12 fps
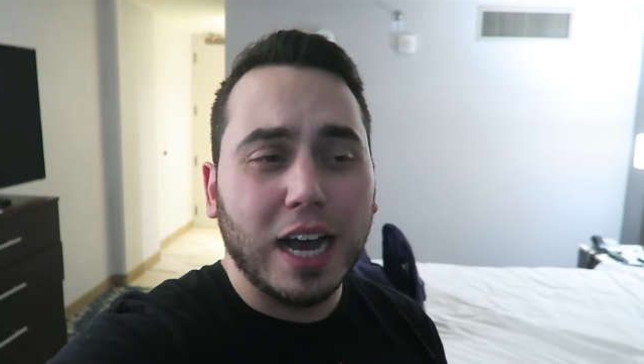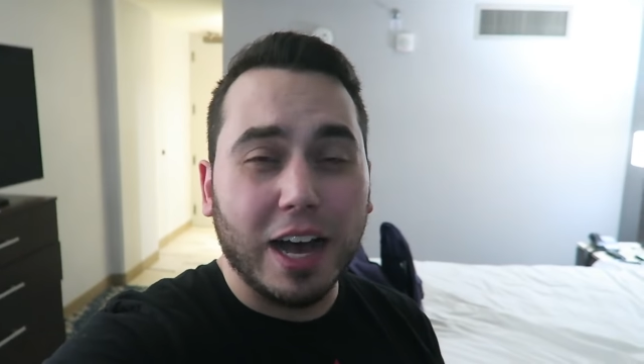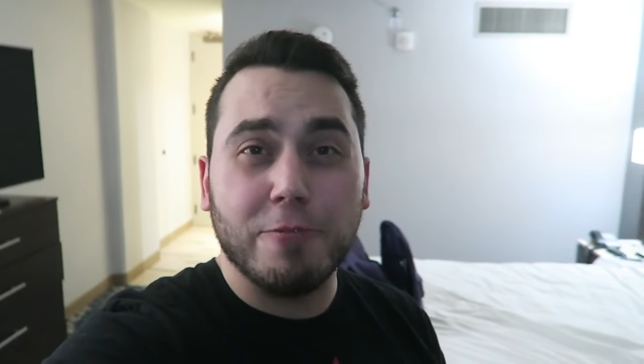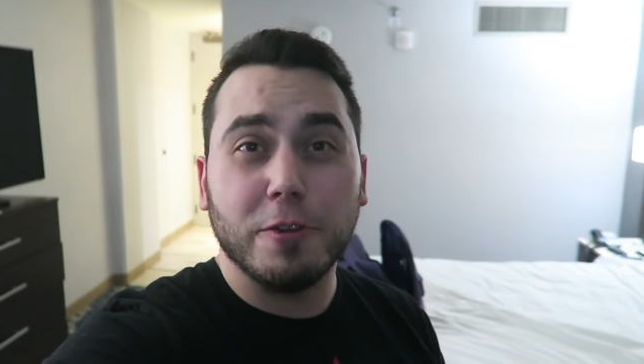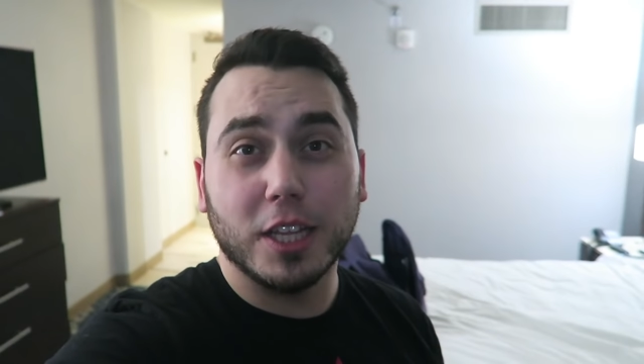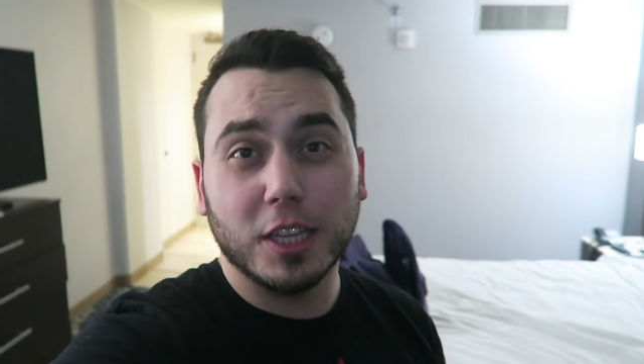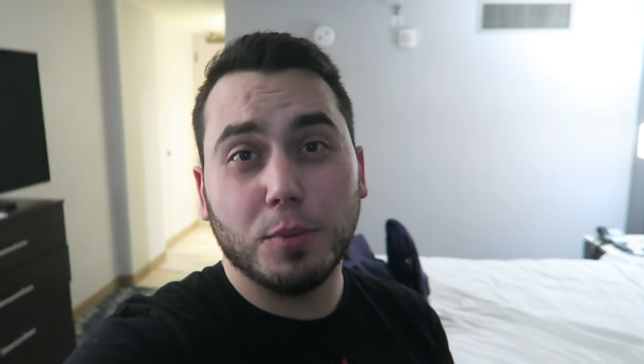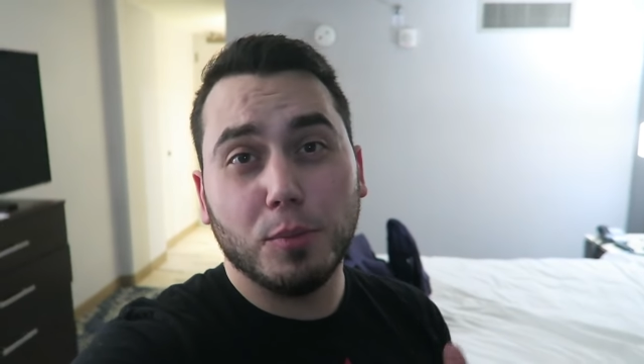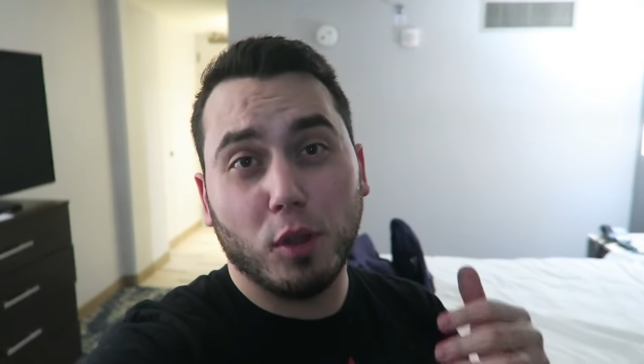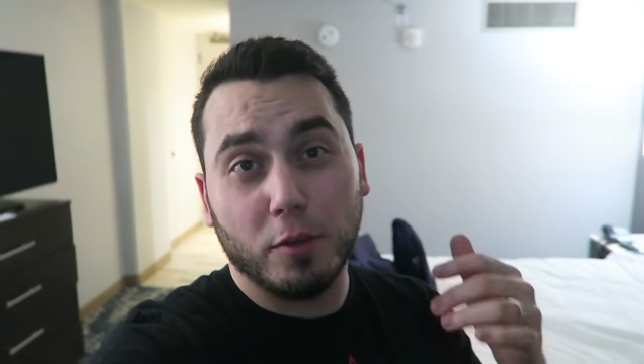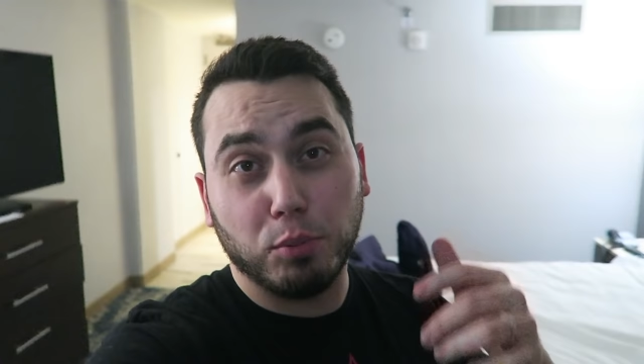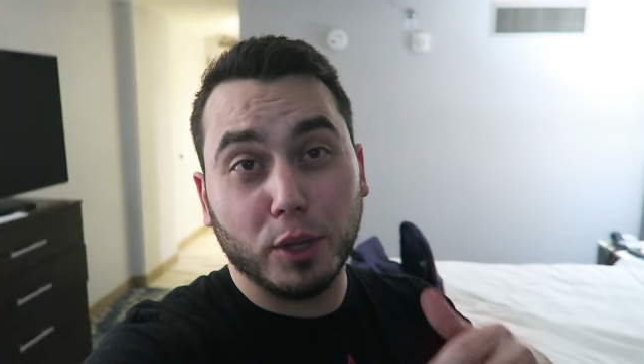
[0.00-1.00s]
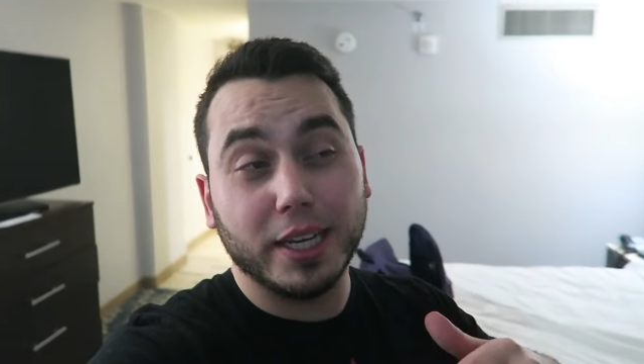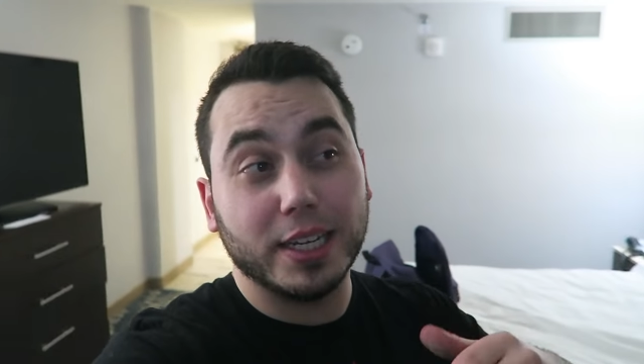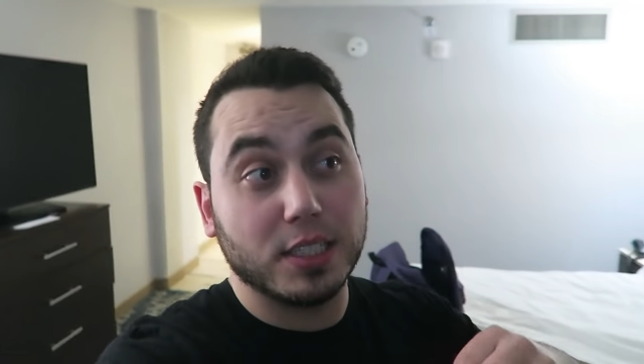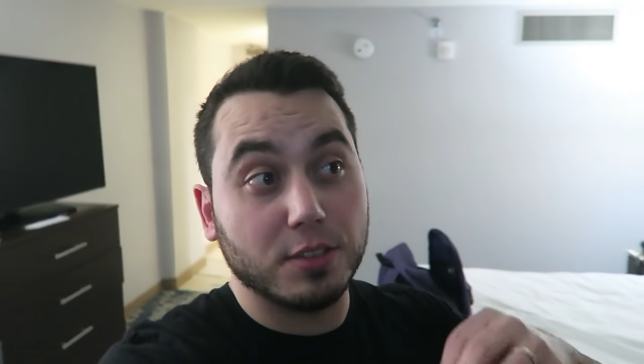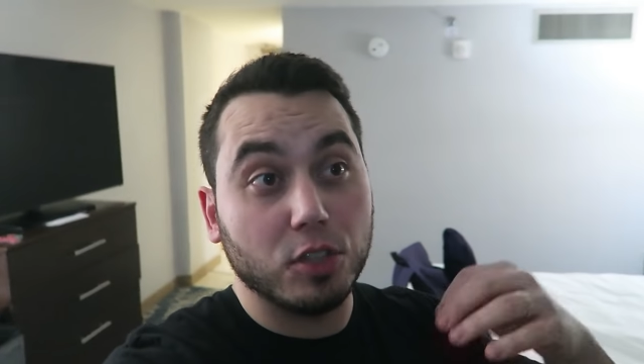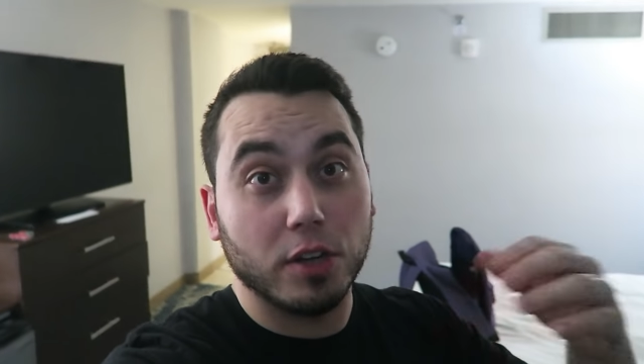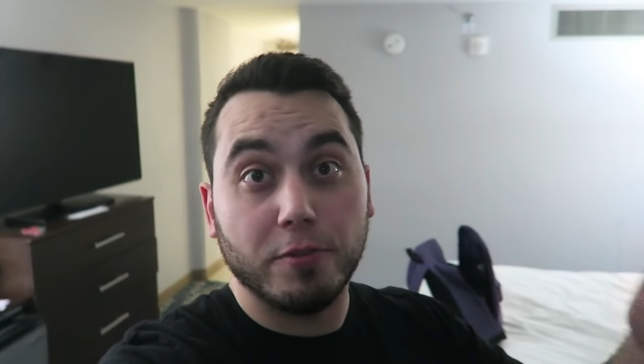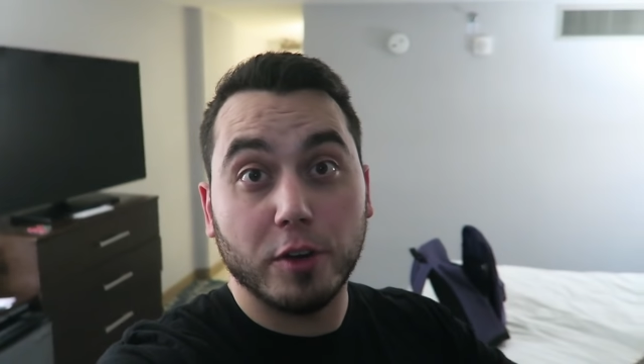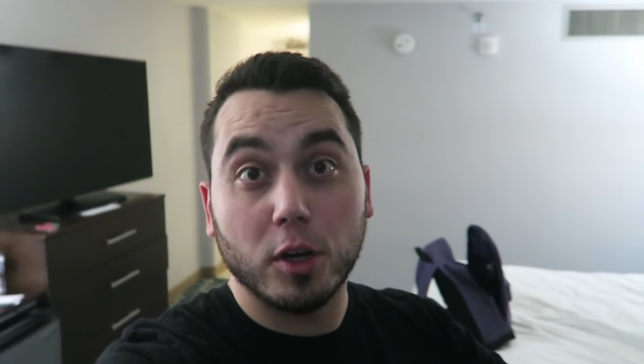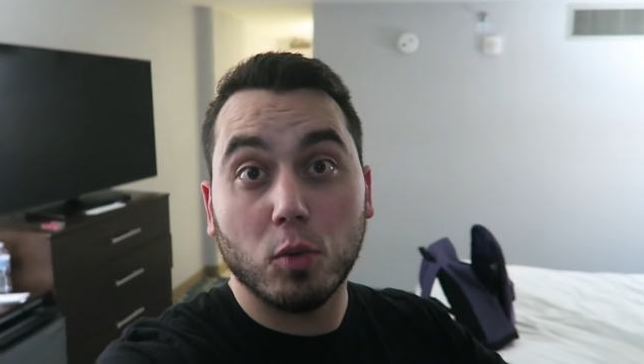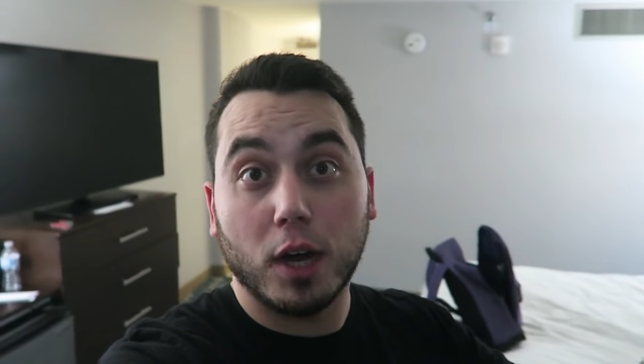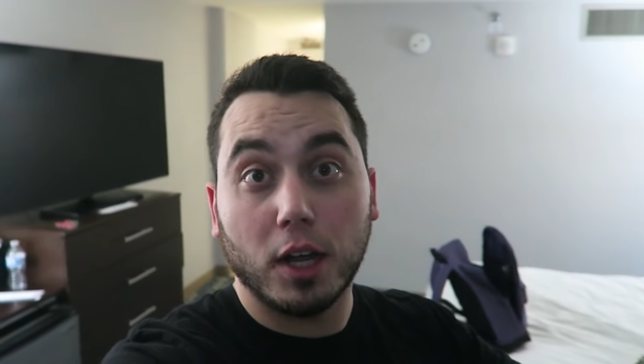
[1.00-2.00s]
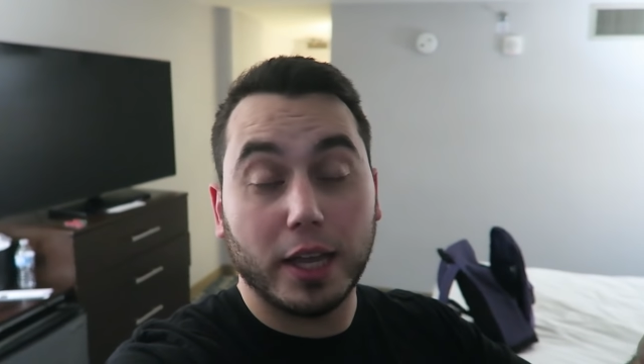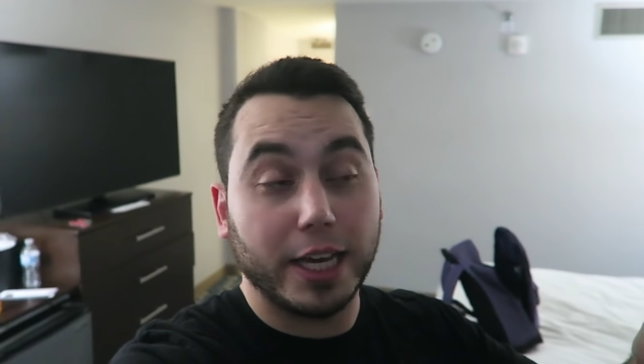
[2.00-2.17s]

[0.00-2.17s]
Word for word: I feel like the people I played against have done very well.